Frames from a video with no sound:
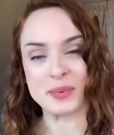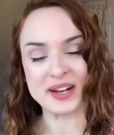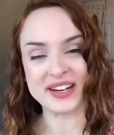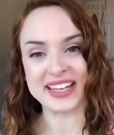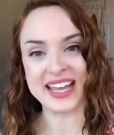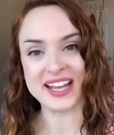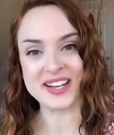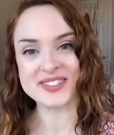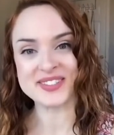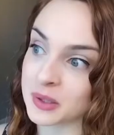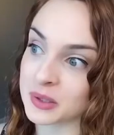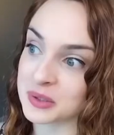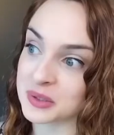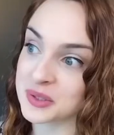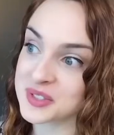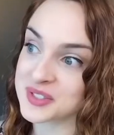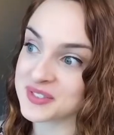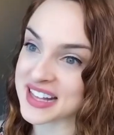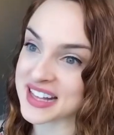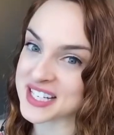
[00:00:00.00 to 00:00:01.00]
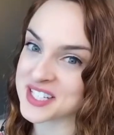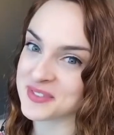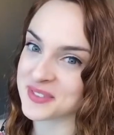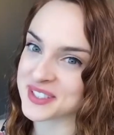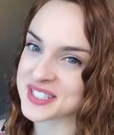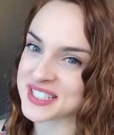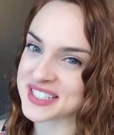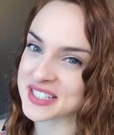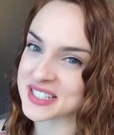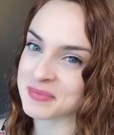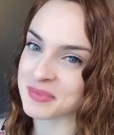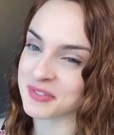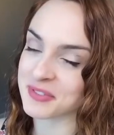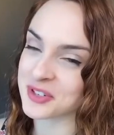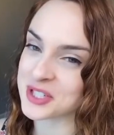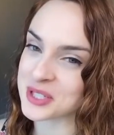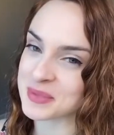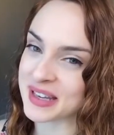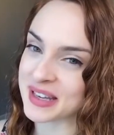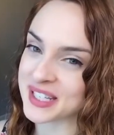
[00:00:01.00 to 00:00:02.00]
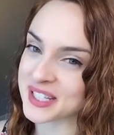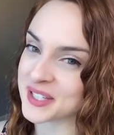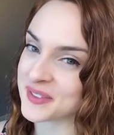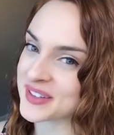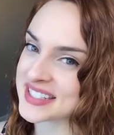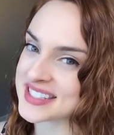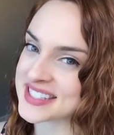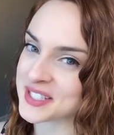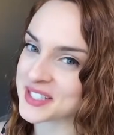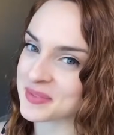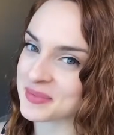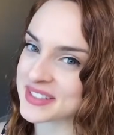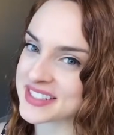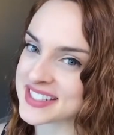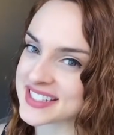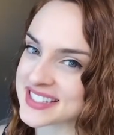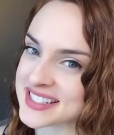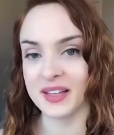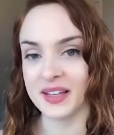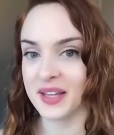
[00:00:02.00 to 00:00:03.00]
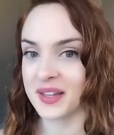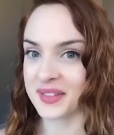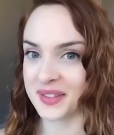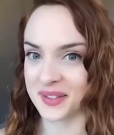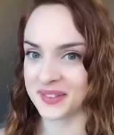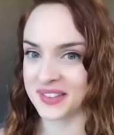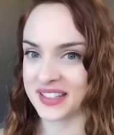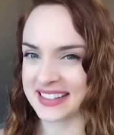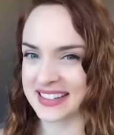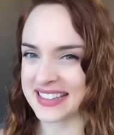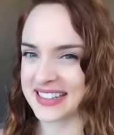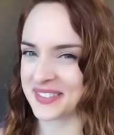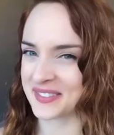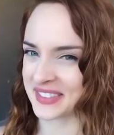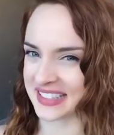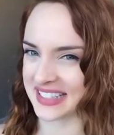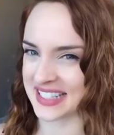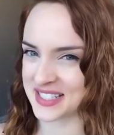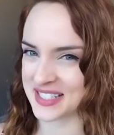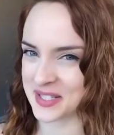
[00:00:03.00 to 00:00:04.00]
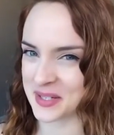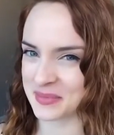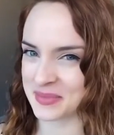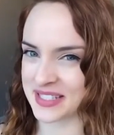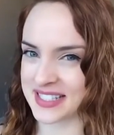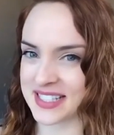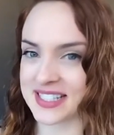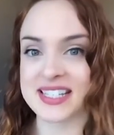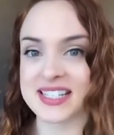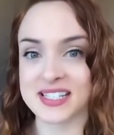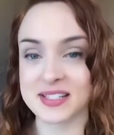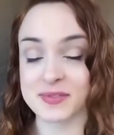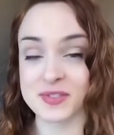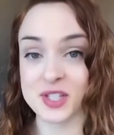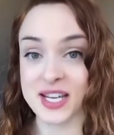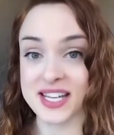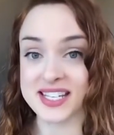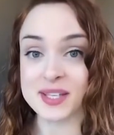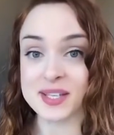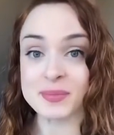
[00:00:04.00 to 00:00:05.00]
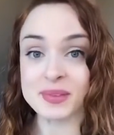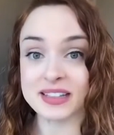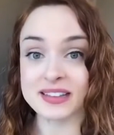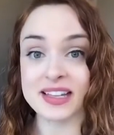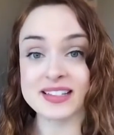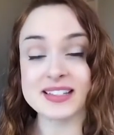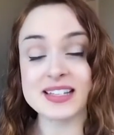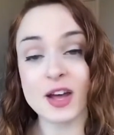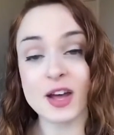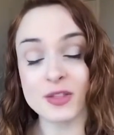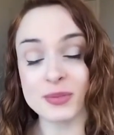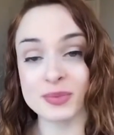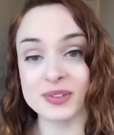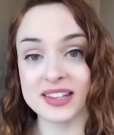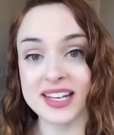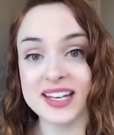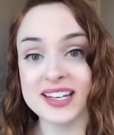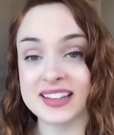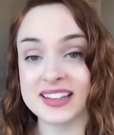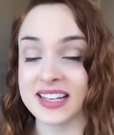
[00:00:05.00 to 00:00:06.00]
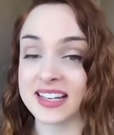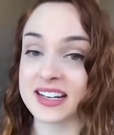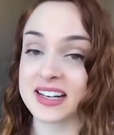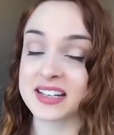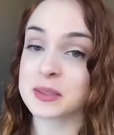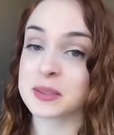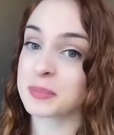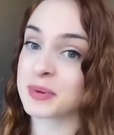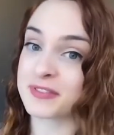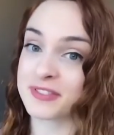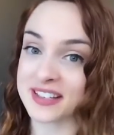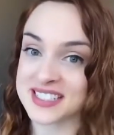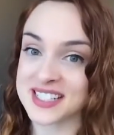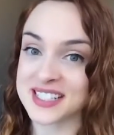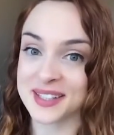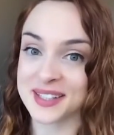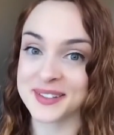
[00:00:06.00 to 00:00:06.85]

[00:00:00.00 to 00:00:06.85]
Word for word: body count. Newsflash, what she did before she met you isn't your business. The only thing that really is your business is if she has something that's health related that can end up affecting